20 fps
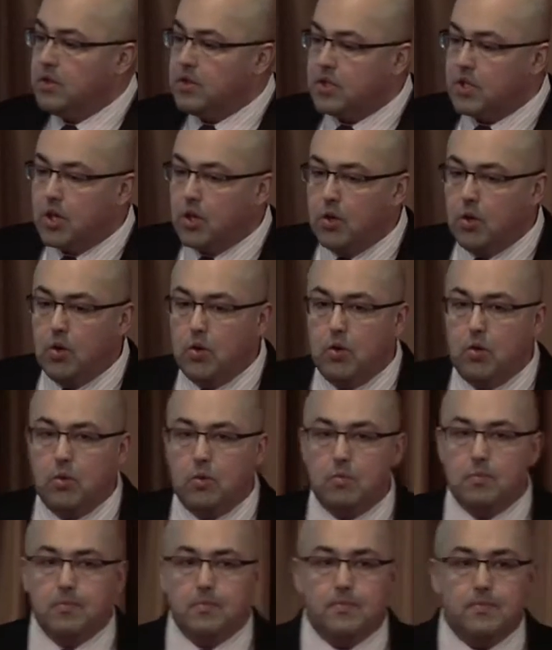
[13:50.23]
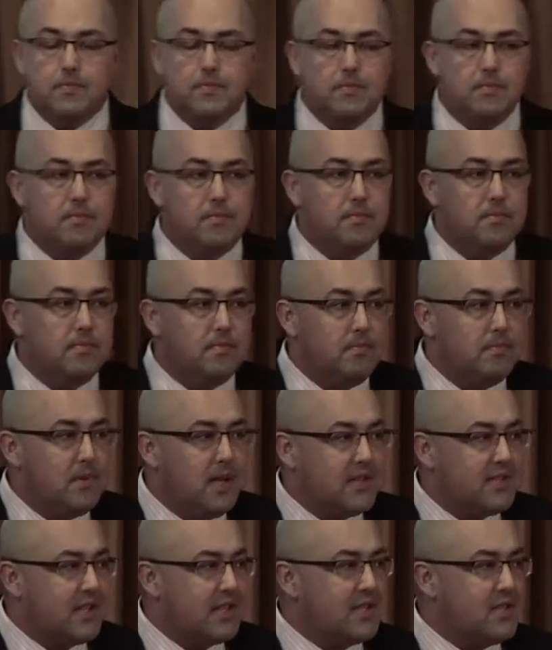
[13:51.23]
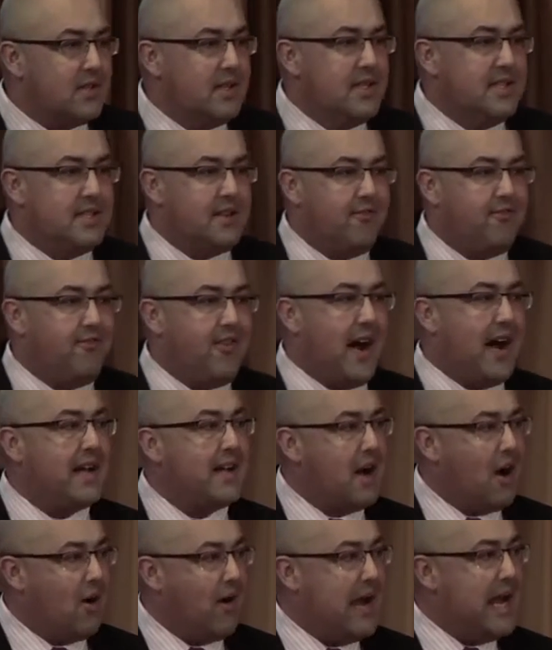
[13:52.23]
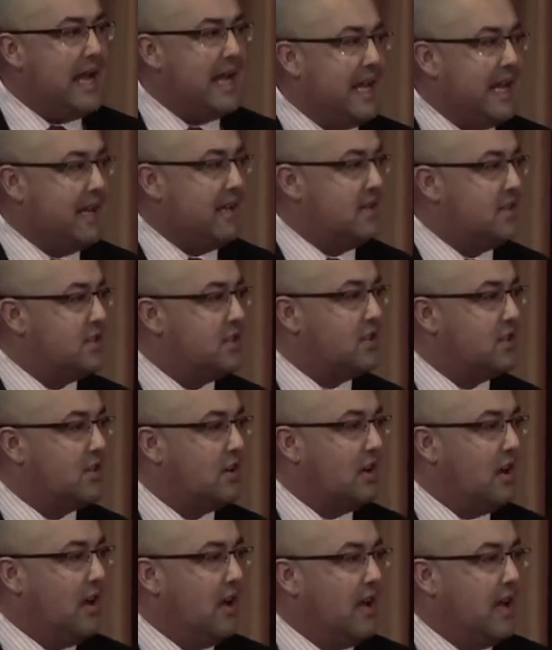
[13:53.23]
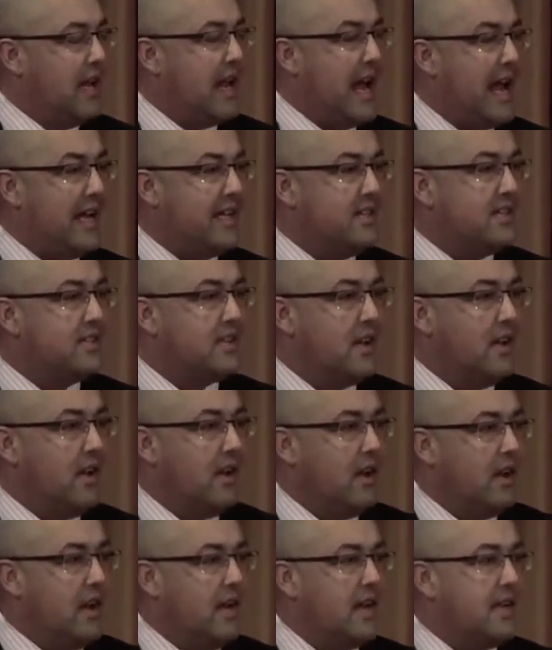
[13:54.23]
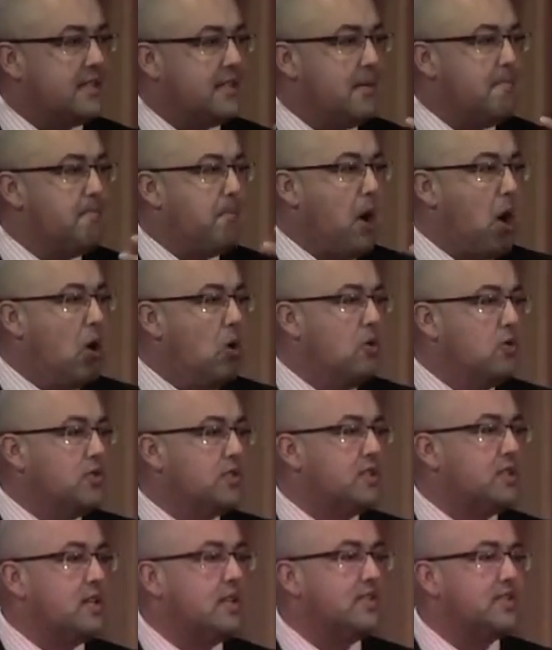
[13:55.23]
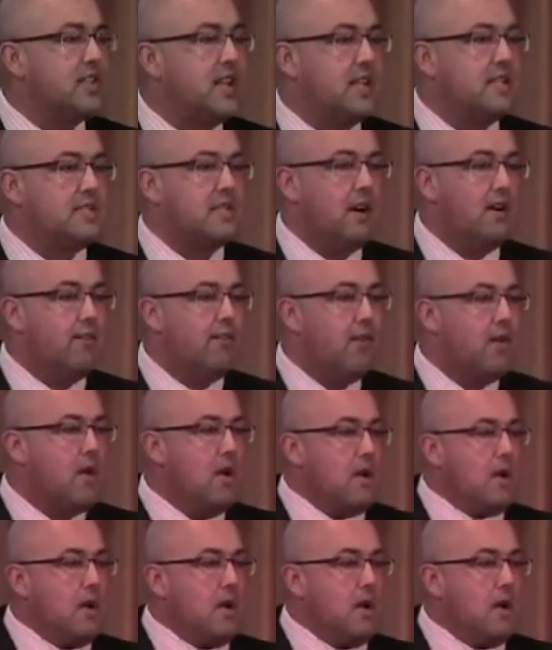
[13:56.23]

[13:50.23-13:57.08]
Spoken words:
to essentially define our age. It has imposed a sense of